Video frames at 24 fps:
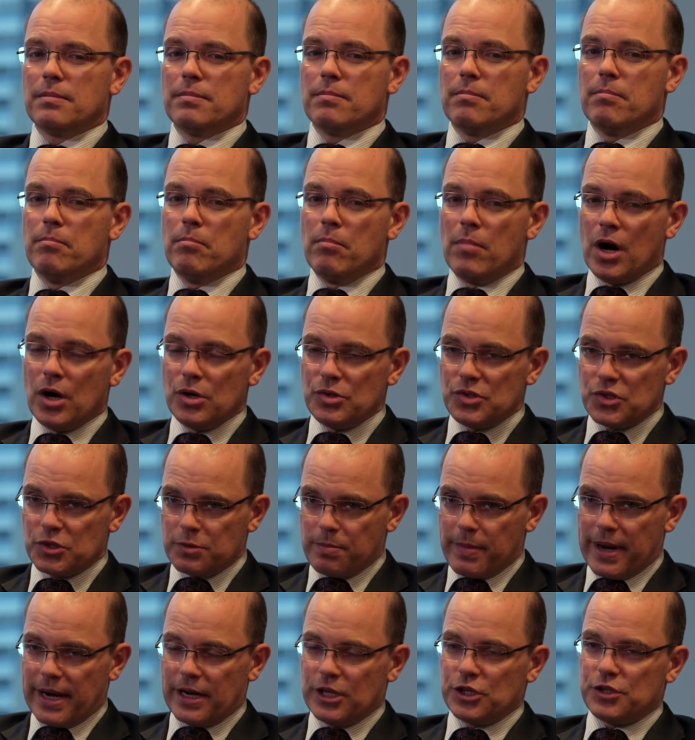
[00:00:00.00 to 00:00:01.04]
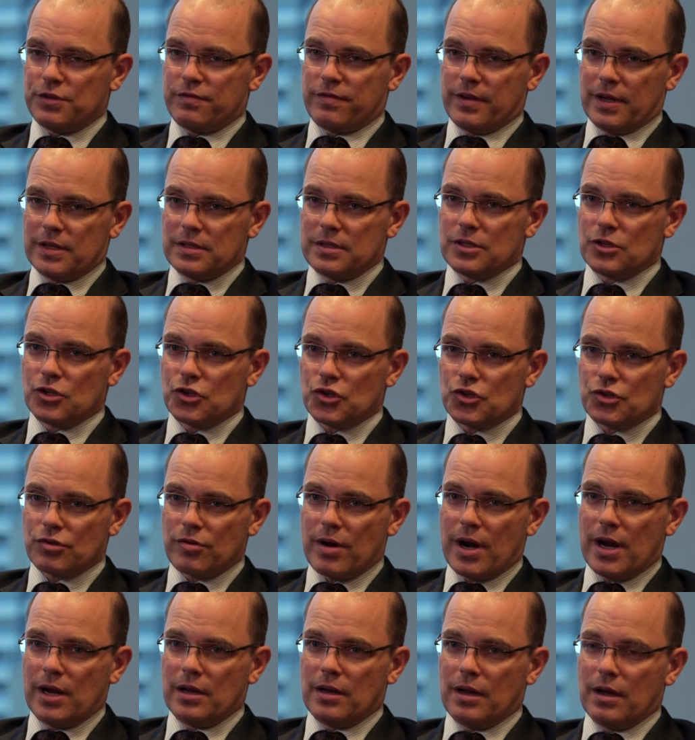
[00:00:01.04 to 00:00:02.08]
Most managed funds in
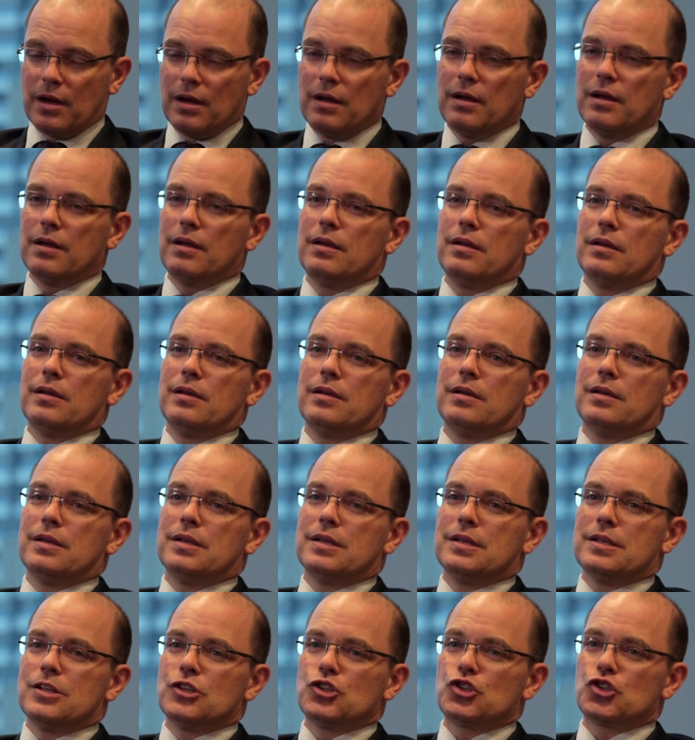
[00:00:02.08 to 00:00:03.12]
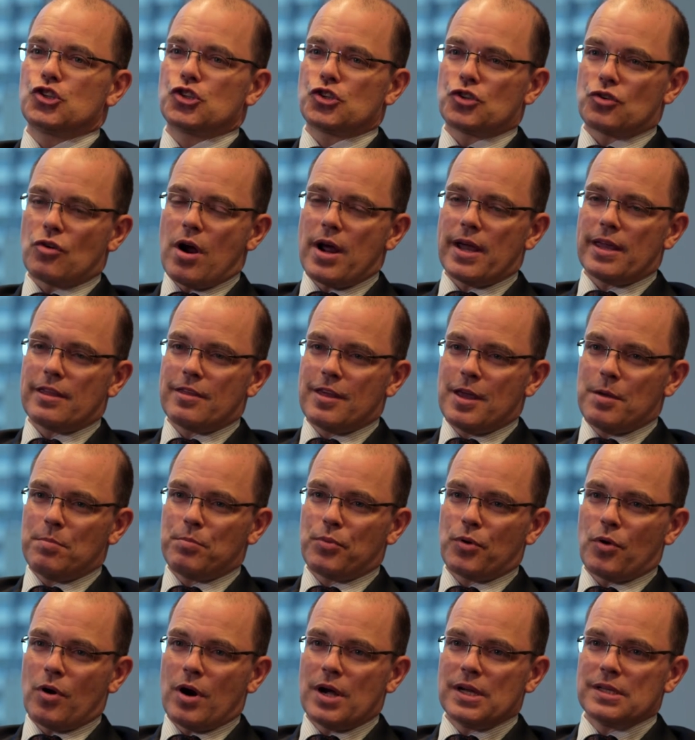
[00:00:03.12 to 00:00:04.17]
Australia strike their
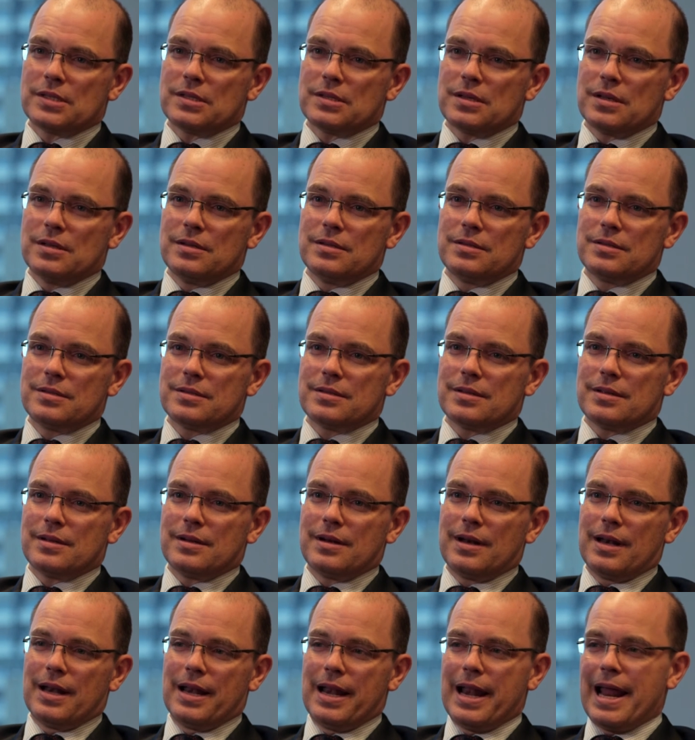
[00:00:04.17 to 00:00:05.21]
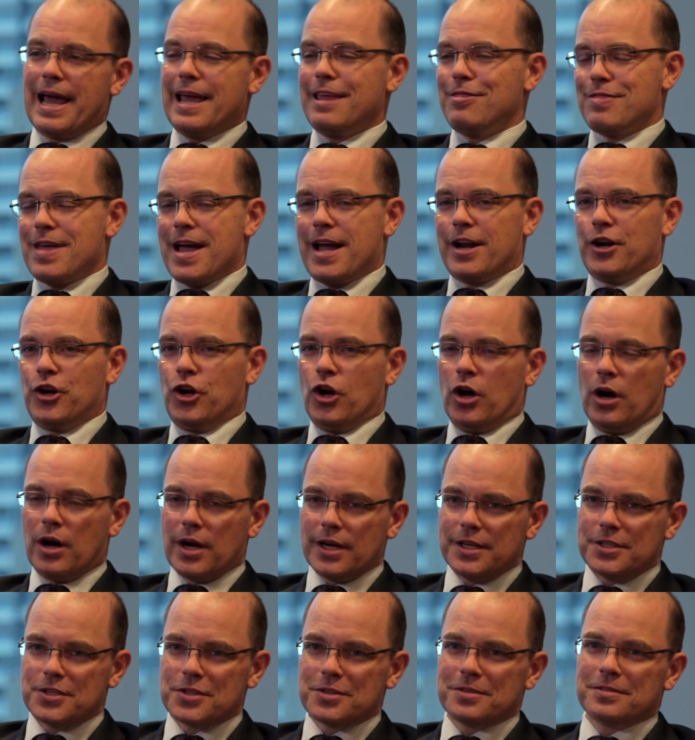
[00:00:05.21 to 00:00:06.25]
prices late that
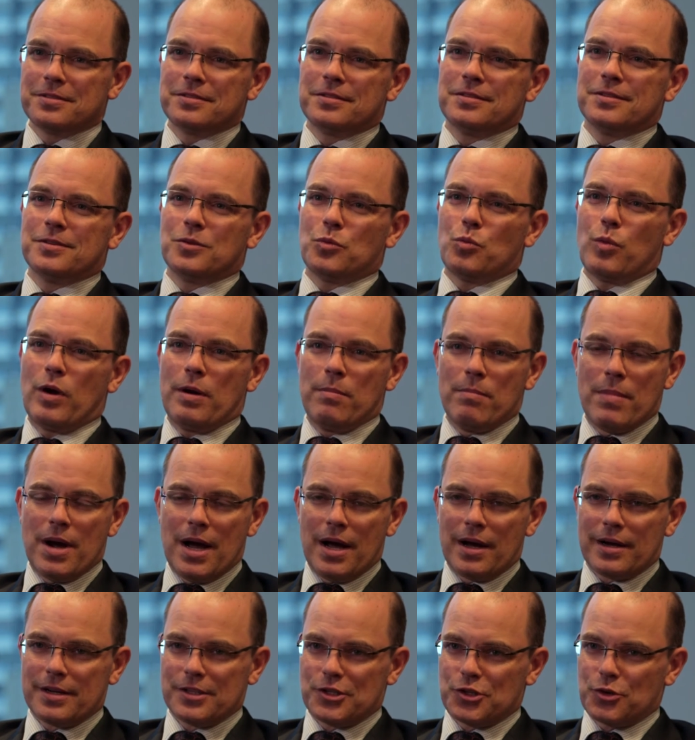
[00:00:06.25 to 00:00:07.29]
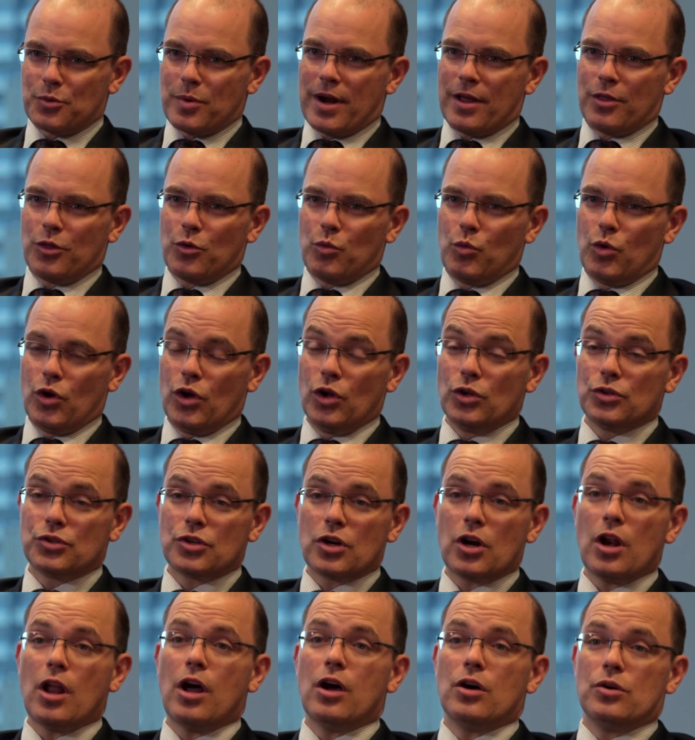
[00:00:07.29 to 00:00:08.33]
night when markets around the world
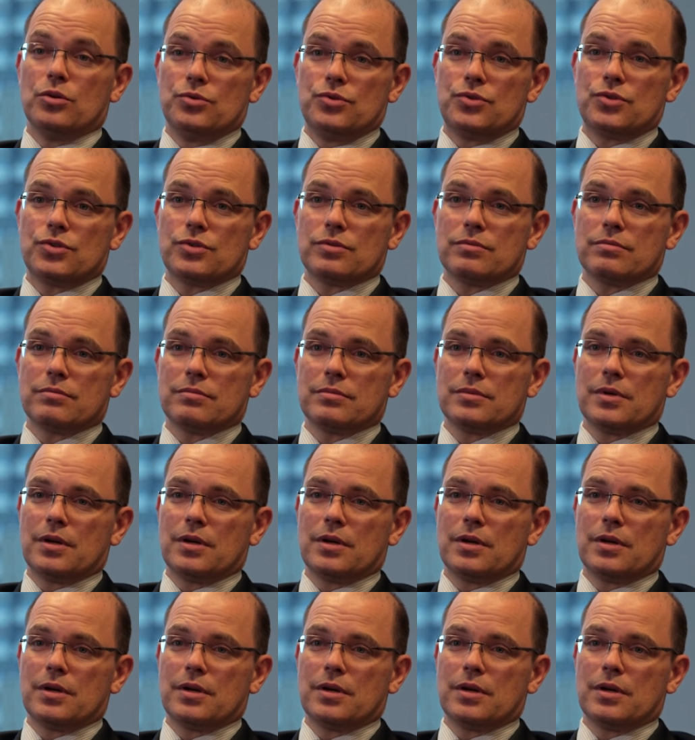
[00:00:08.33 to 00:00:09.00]
close.